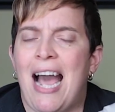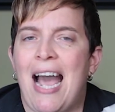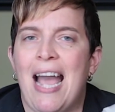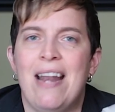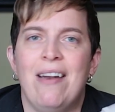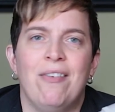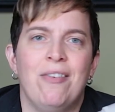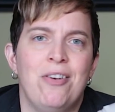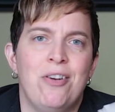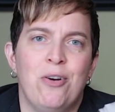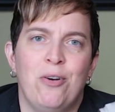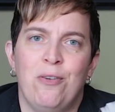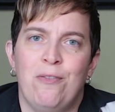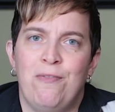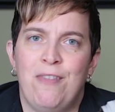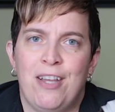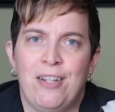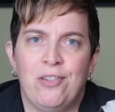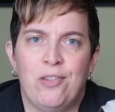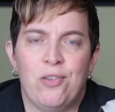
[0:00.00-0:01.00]
I don't know
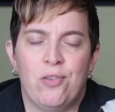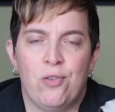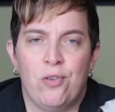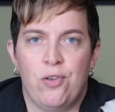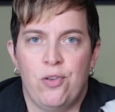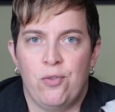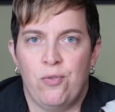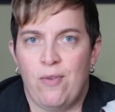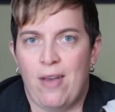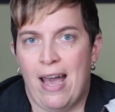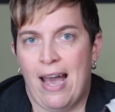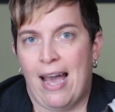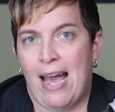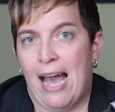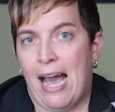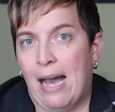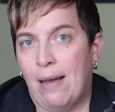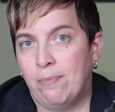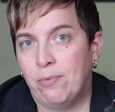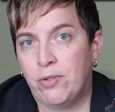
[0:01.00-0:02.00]
if that's the
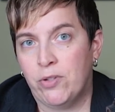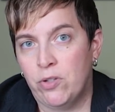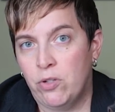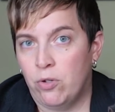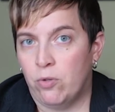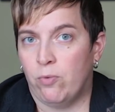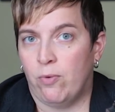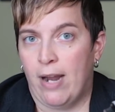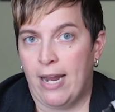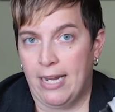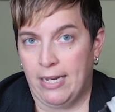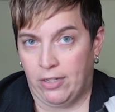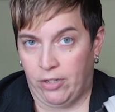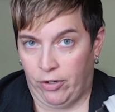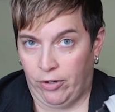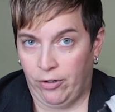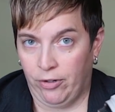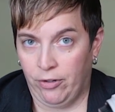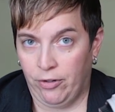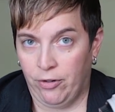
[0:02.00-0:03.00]
absolute right
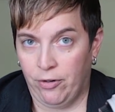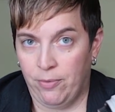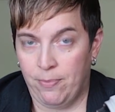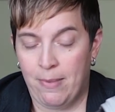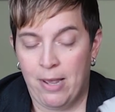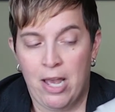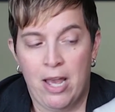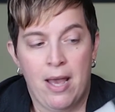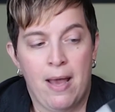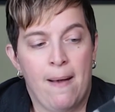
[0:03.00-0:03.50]
term,